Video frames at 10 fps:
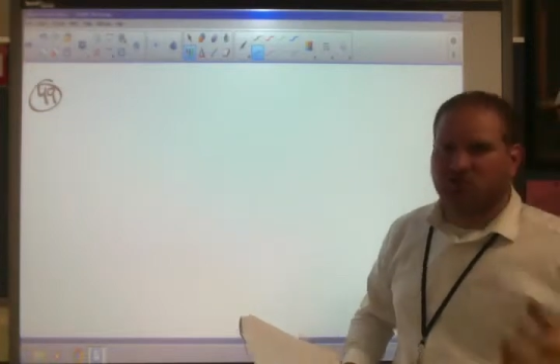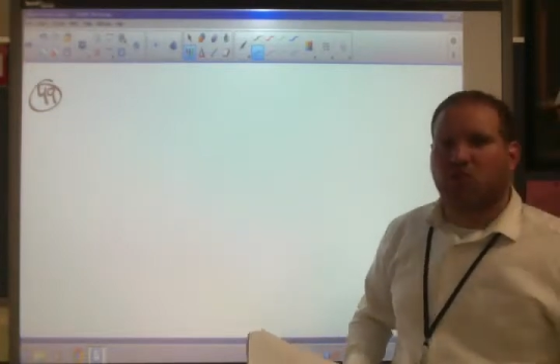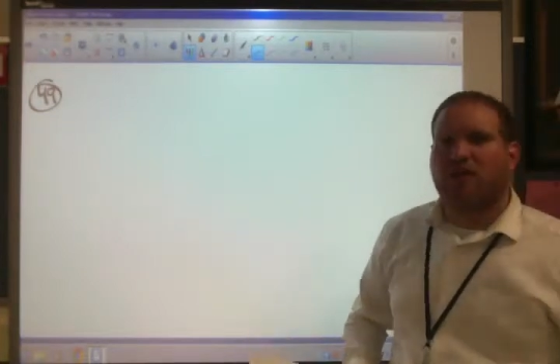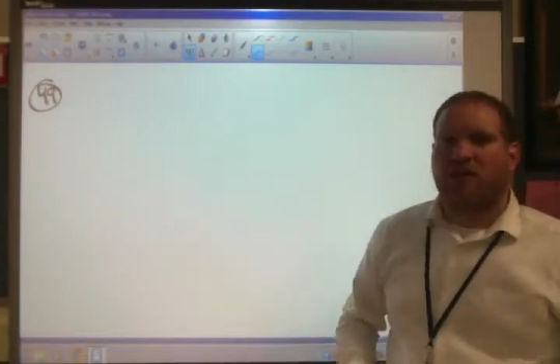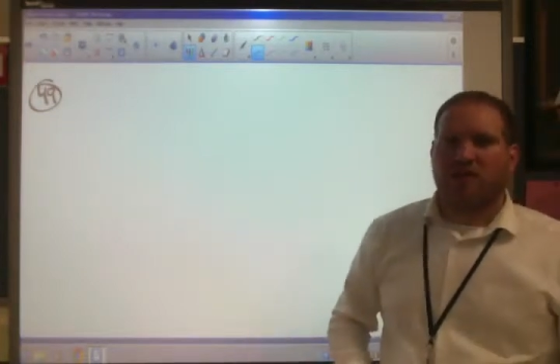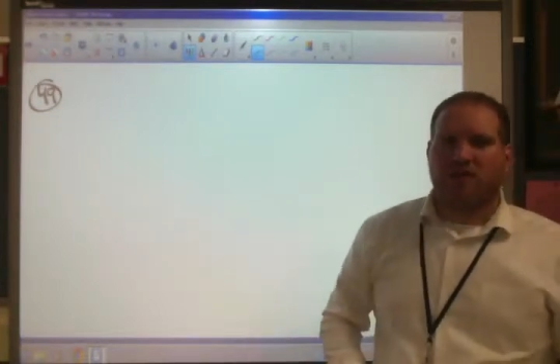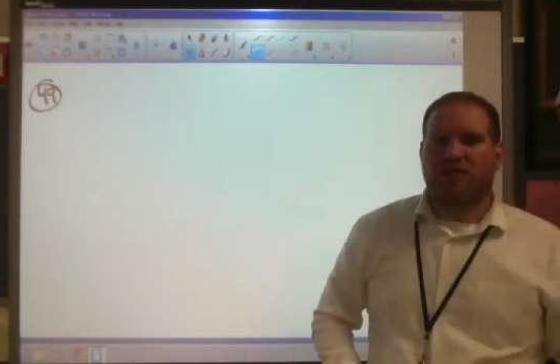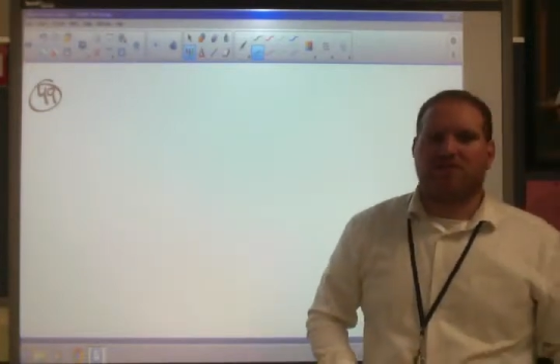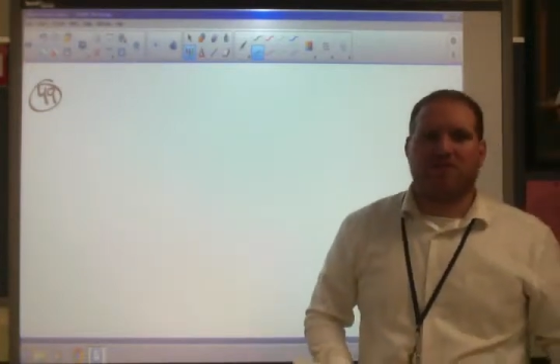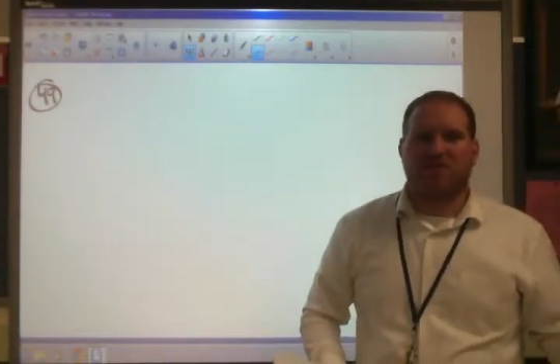is weak
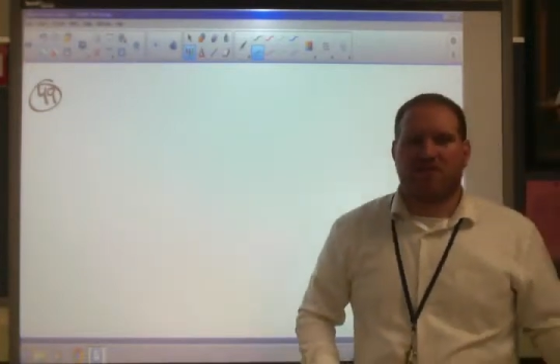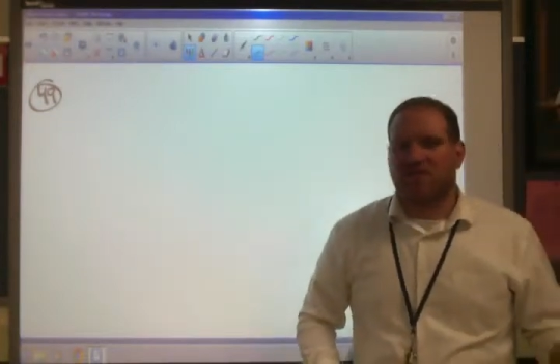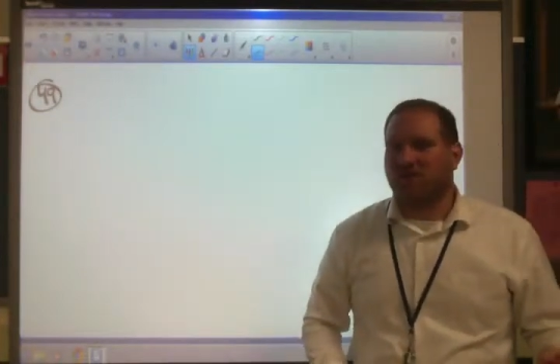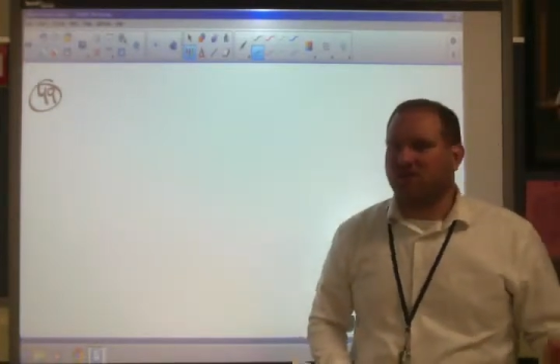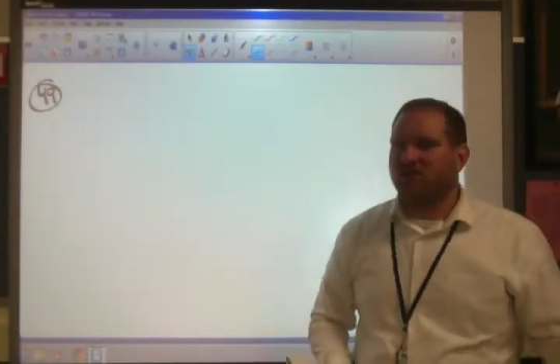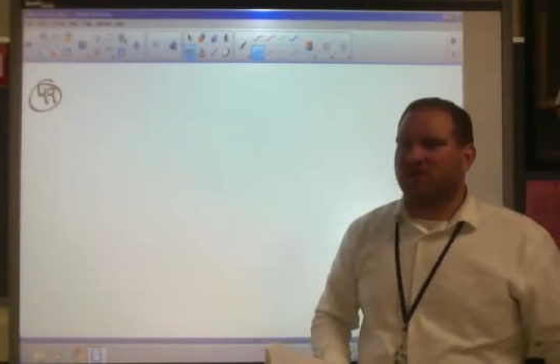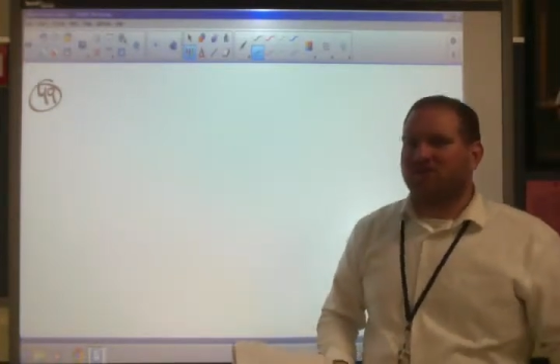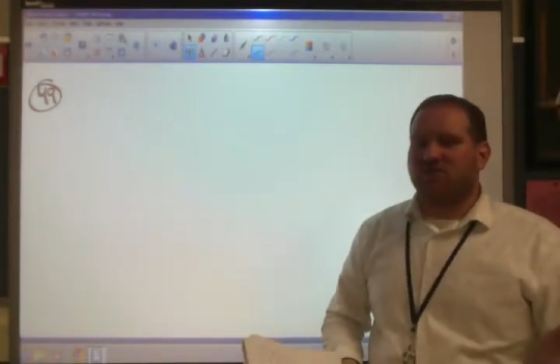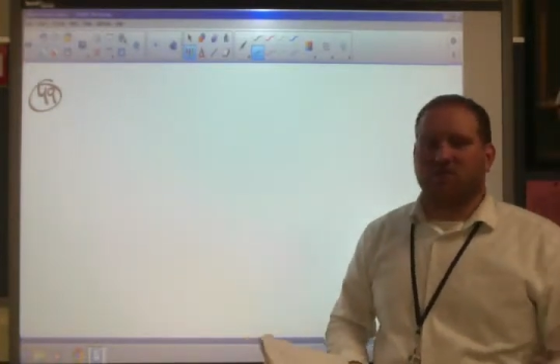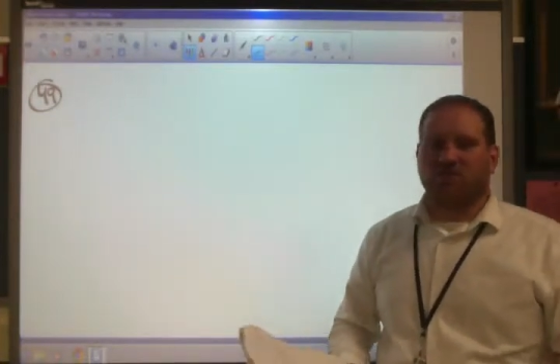because the
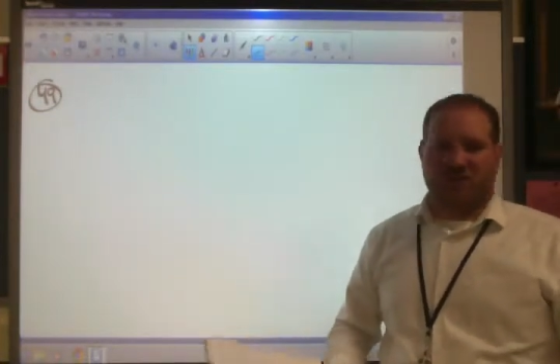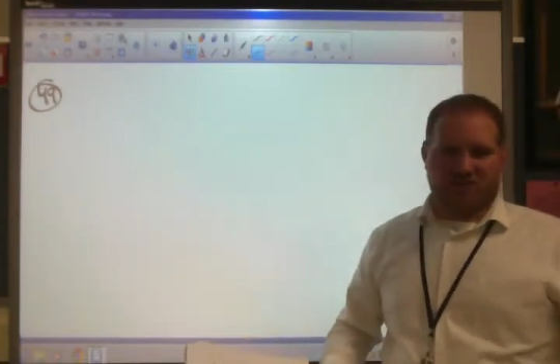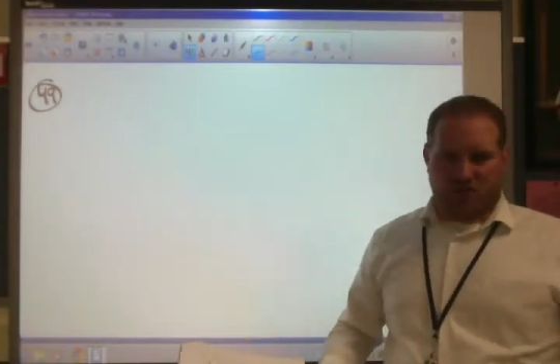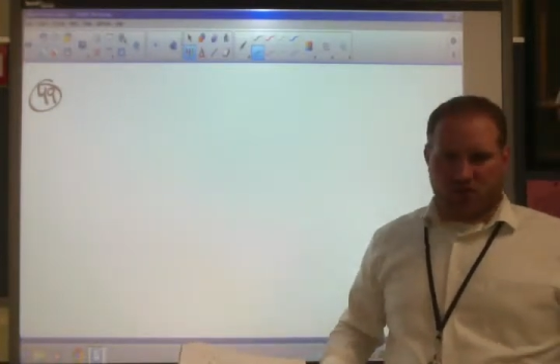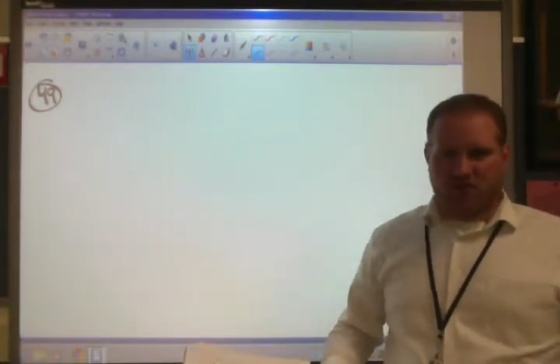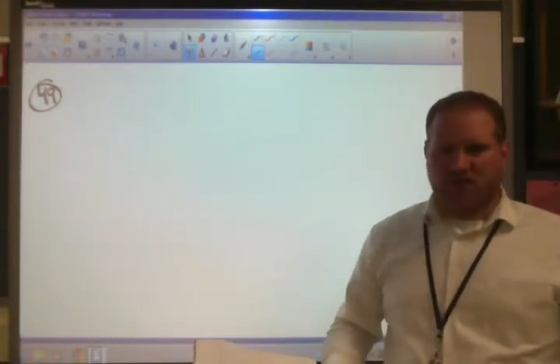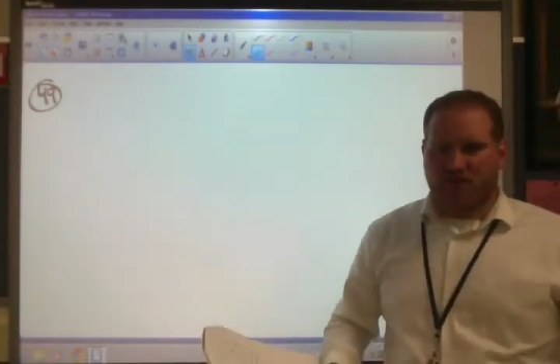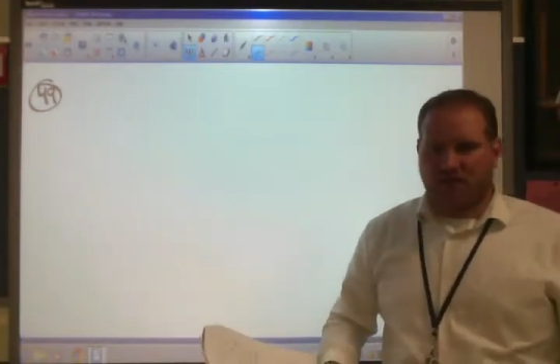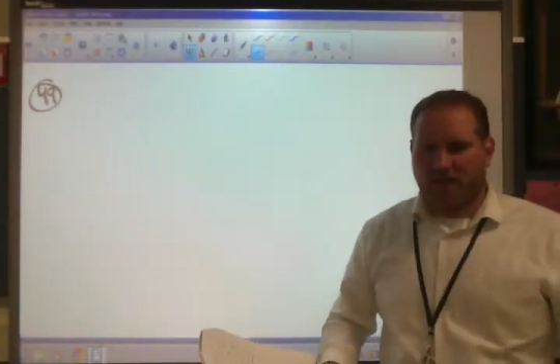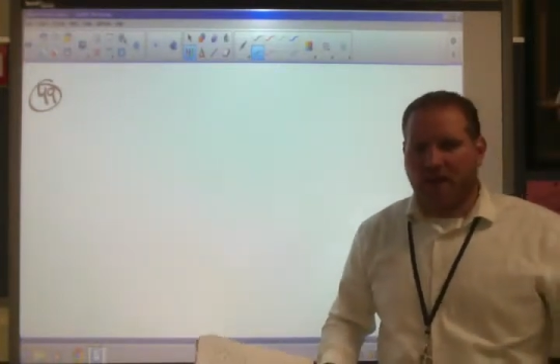branches don't reinforce
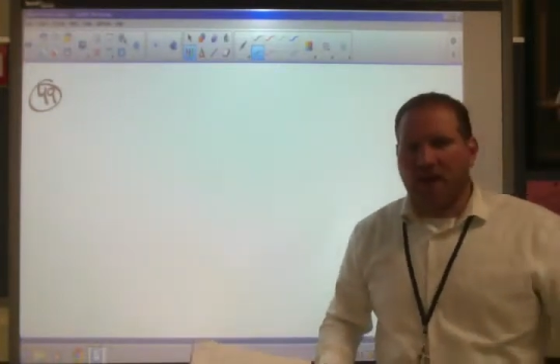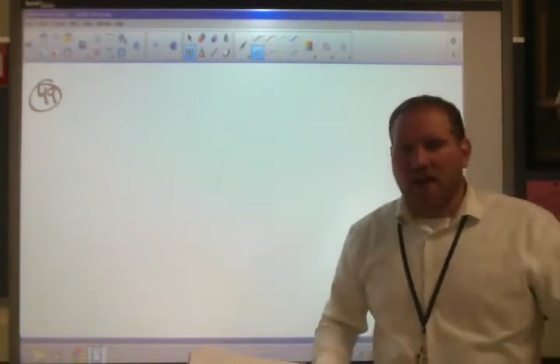anything,